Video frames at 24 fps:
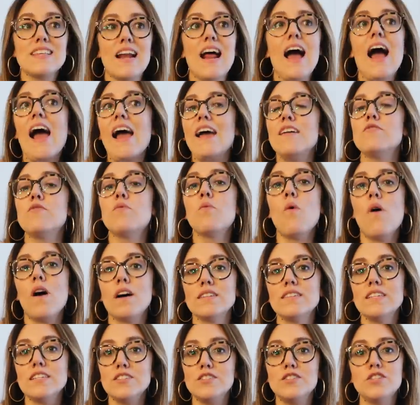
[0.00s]
that I've
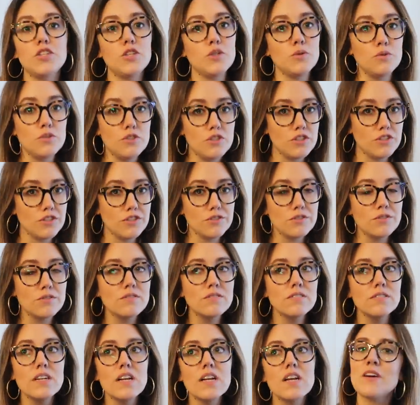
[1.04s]
wanted to
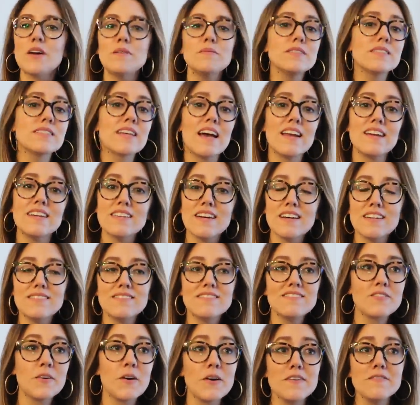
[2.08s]
do. So I'm just kind of
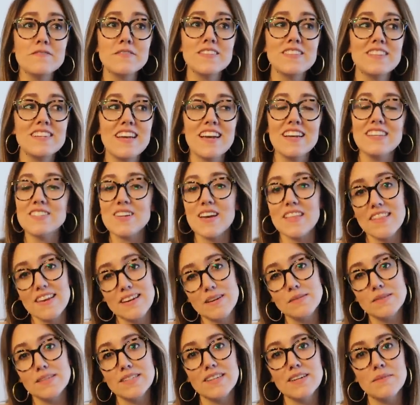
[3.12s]
done working for the day. So I
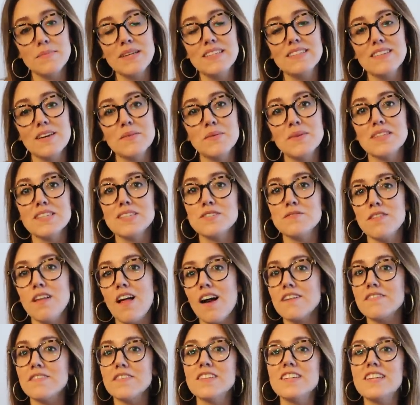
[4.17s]
think I'm just gonna be done with this
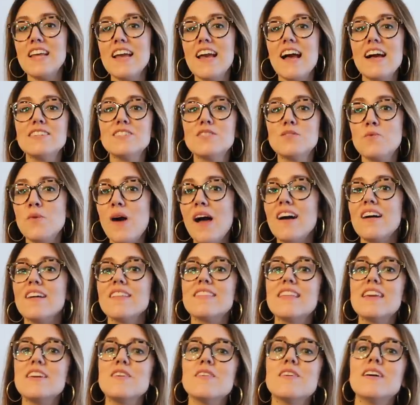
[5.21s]
vlog for the day as
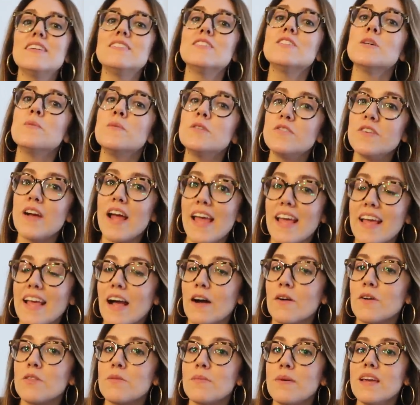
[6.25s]
well. Thank you guys so much for hanging
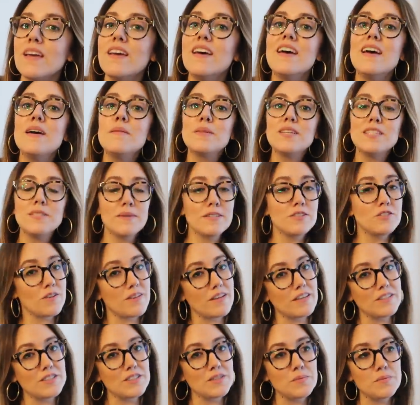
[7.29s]
out with me. Please make sure
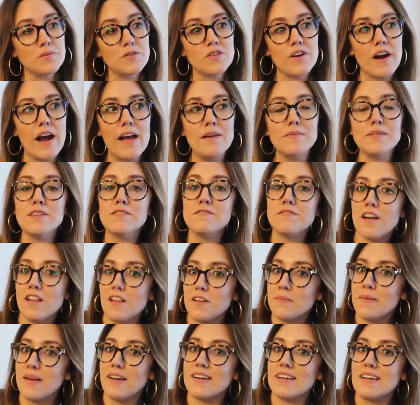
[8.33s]
that you're subscribed and
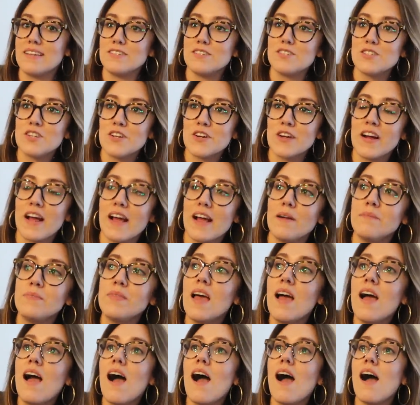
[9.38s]
following me on Instagram.